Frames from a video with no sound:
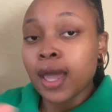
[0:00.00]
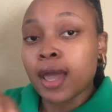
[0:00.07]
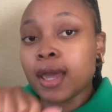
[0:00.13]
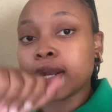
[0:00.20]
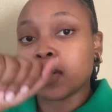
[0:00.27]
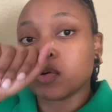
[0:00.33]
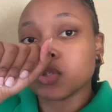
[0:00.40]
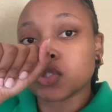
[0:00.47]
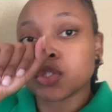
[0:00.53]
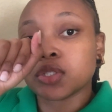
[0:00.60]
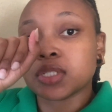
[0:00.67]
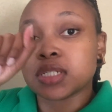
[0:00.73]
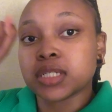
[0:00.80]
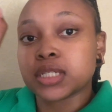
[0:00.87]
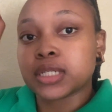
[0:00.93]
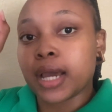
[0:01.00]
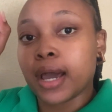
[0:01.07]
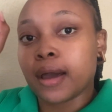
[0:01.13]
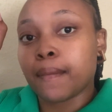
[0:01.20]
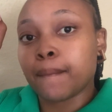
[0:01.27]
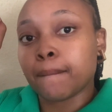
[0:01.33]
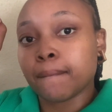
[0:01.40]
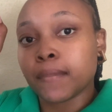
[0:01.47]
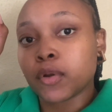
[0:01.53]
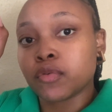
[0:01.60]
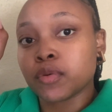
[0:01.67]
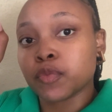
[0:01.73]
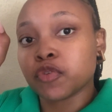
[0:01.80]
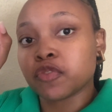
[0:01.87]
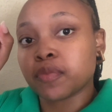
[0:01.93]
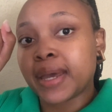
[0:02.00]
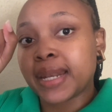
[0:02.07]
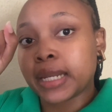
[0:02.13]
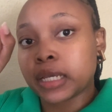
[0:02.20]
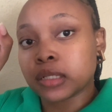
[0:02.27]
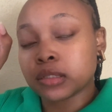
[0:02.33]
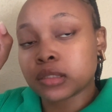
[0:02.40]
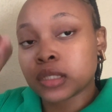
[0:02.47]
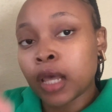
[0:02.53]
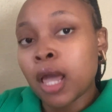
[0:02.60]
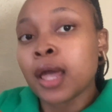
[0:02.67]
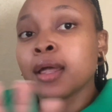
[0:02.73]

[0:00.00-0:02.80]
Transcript: And I also did remove my nails.